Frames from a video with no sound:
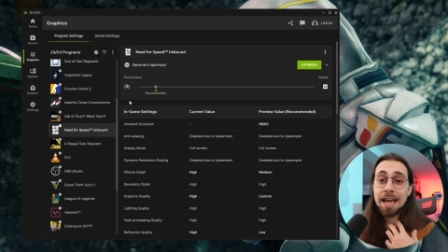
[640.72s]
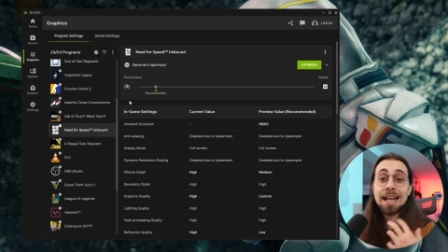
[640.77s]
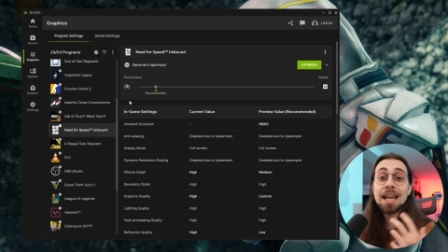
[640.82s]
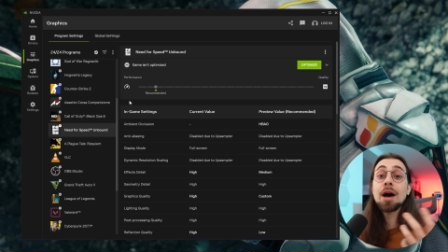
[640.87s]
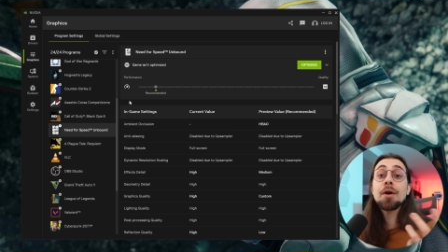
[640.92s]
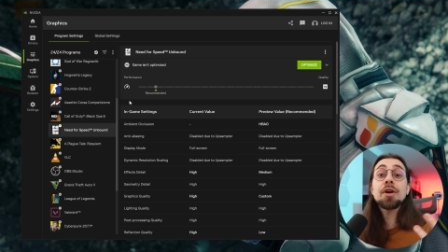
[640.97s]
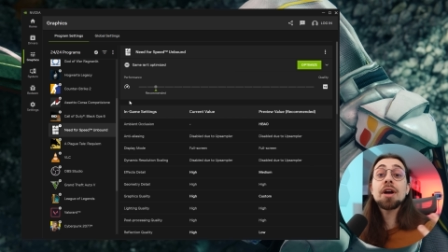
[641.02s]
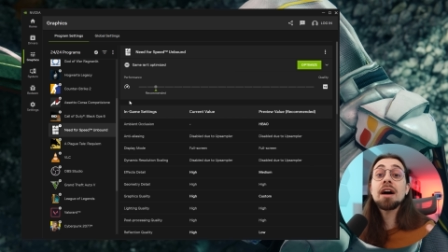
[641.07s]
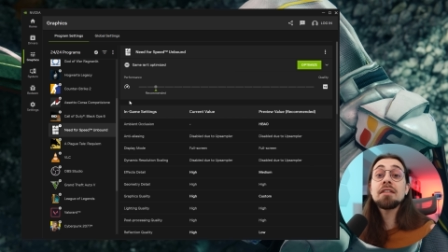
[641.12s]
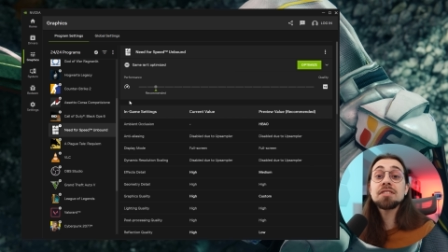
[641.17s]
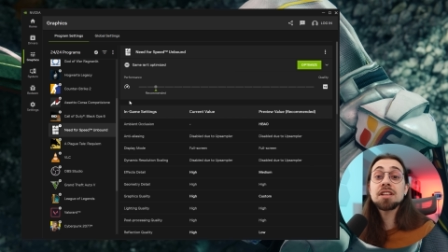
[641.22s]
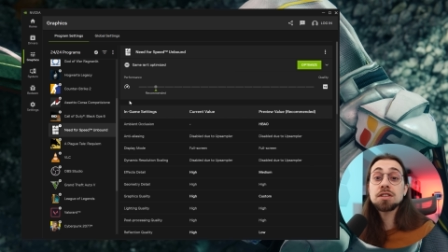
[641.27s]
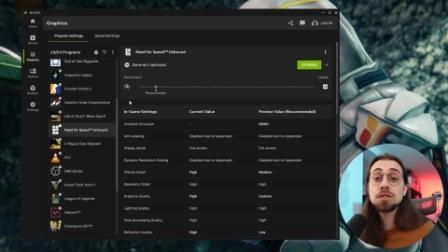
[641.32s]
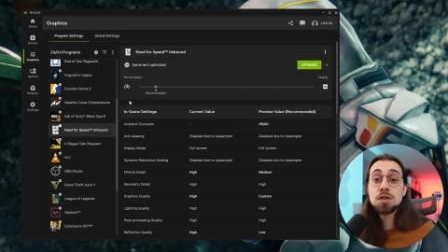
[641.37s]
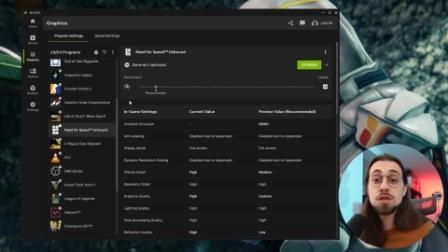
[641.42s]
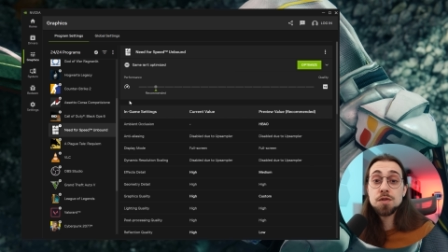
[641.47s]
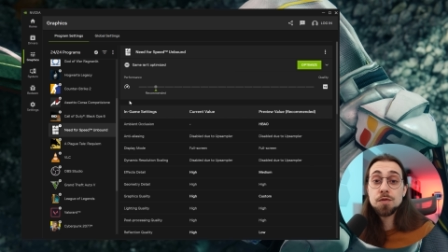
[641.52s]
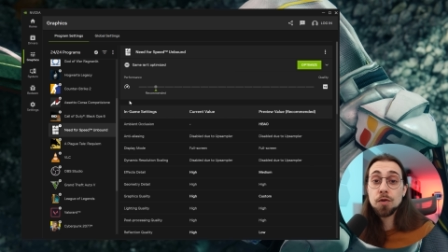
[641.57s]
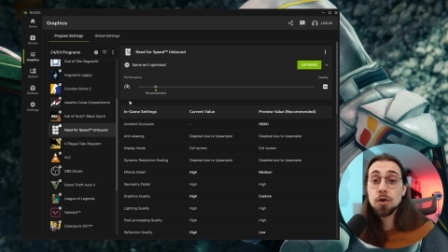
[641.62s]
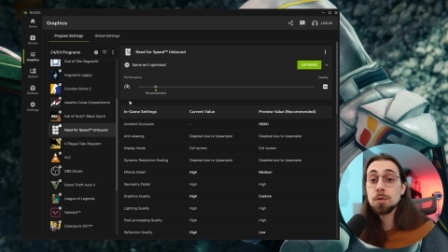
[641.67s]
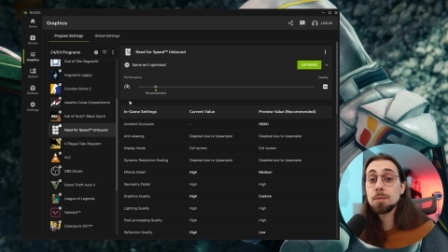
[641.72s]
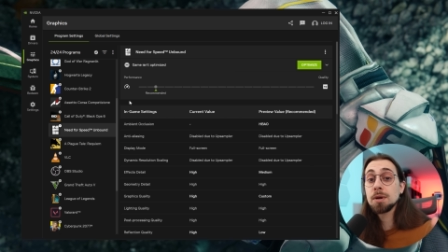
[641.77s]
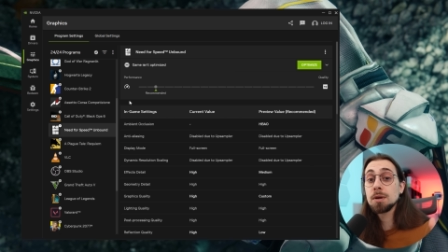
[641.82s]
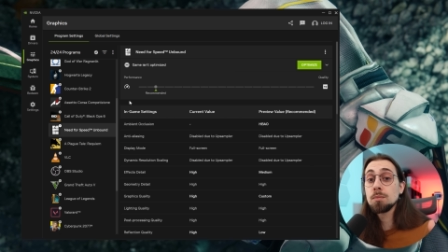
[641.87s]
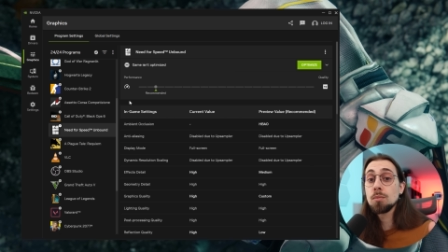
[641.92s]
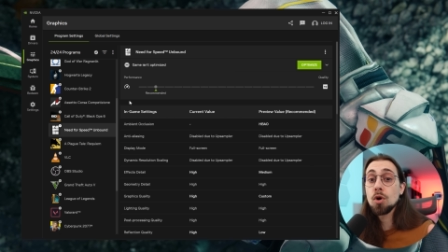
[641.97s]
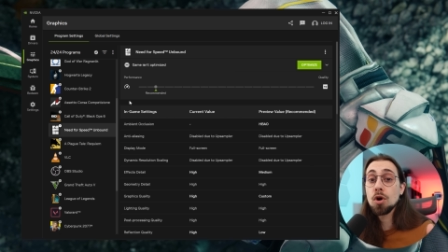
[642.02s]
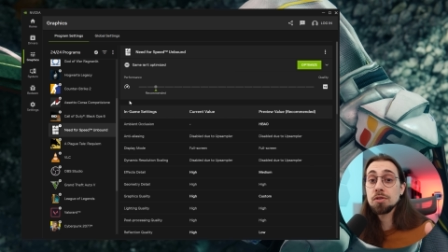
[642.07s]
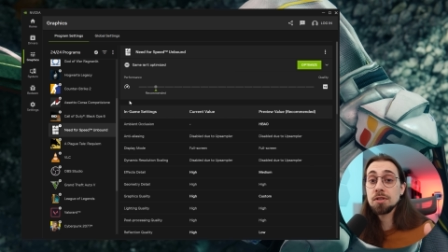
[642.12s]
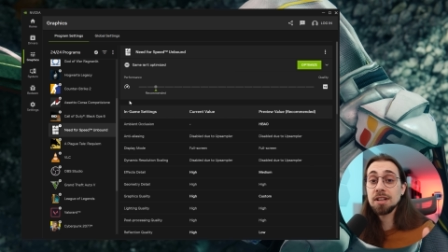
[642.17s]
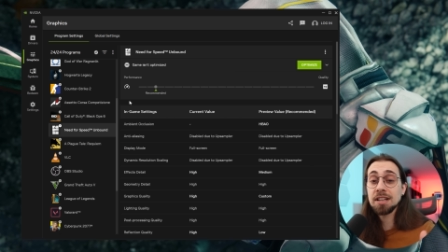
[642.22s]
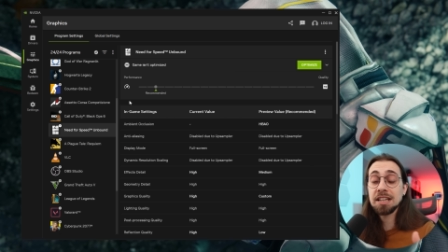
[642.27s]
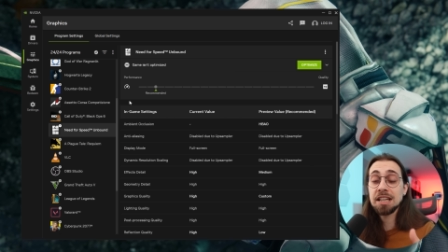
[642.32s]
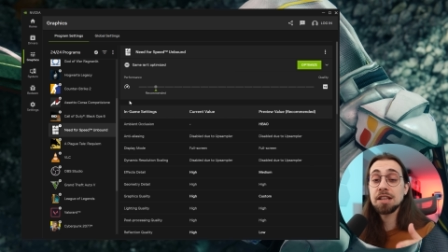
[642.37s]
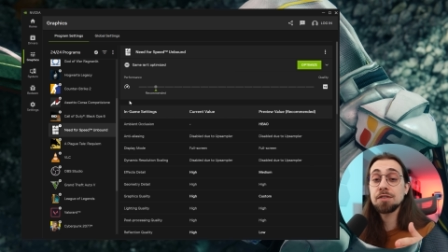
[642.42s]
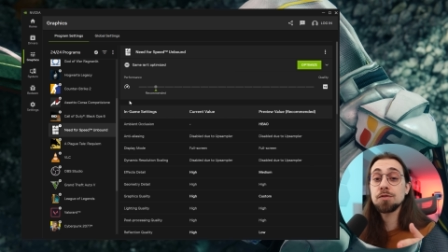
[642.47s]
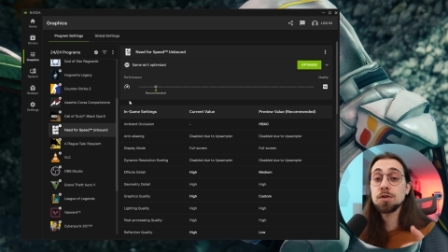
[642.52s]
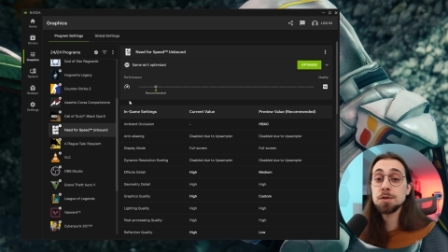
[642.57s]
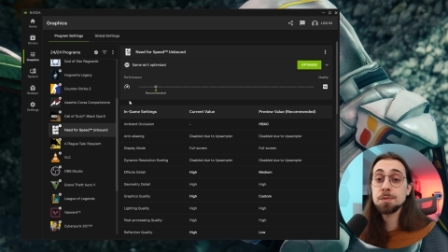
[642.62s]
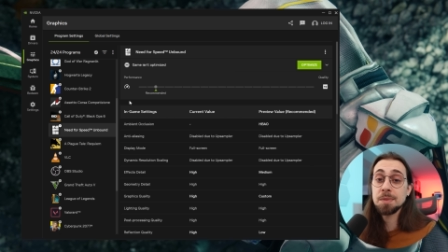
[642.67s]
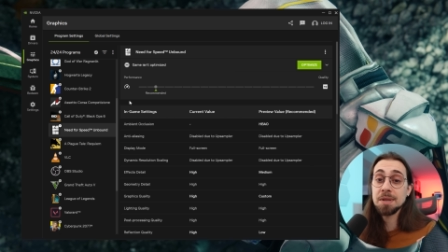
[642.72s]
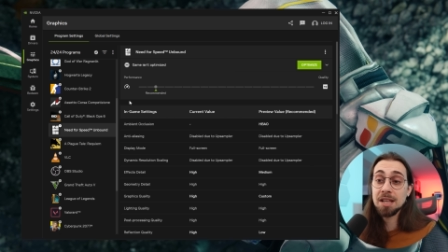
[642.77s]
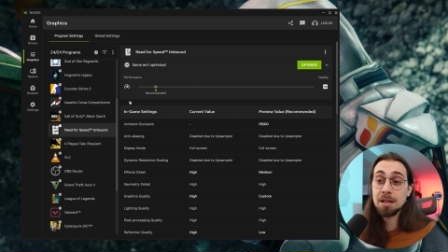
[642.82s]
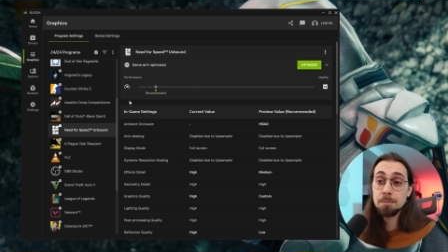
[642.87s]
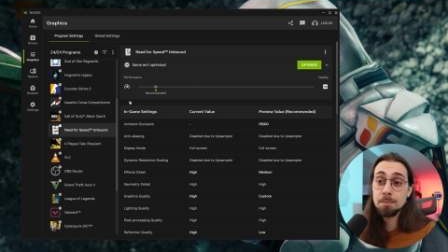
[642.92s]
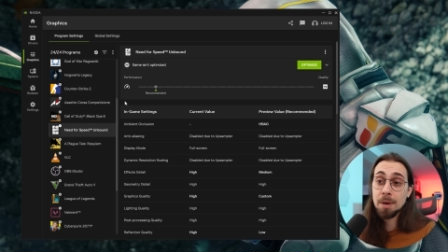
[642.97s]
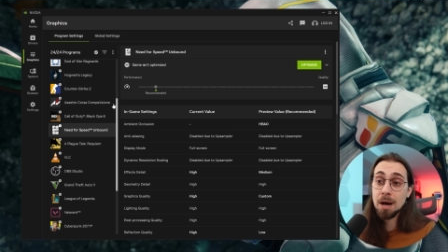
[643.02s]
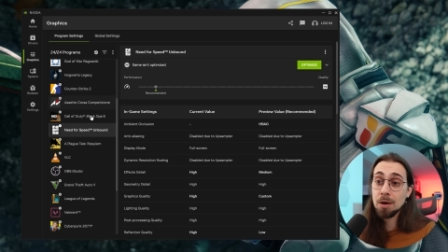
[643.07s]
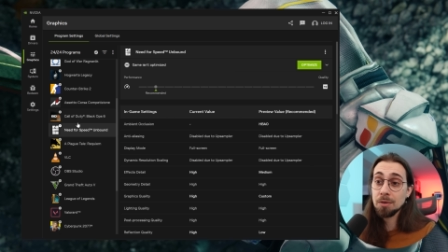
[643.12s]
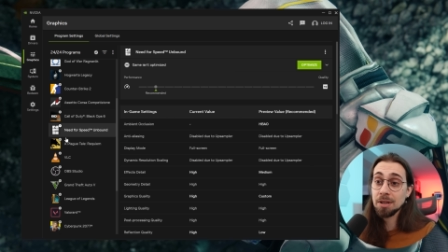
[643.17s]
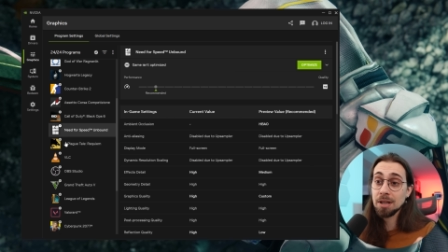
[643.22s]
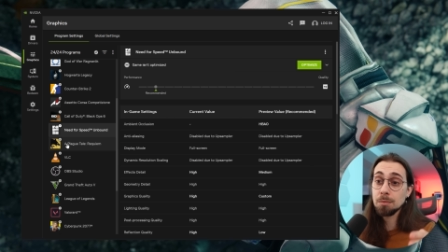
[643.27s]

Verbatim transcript: and now you have the transformer model in Need for Speed Unbound,